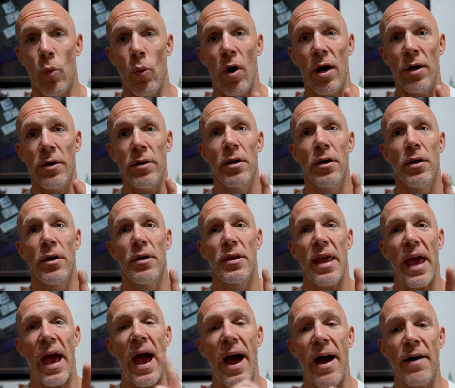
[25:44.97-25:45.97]
One,
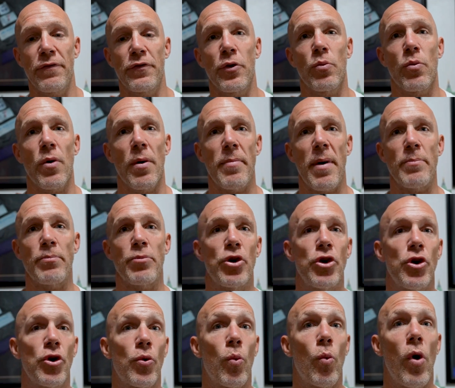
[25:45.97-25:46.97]
you have to remember
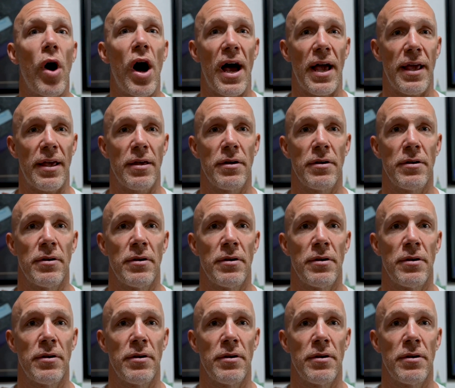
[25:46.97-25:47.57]
your why.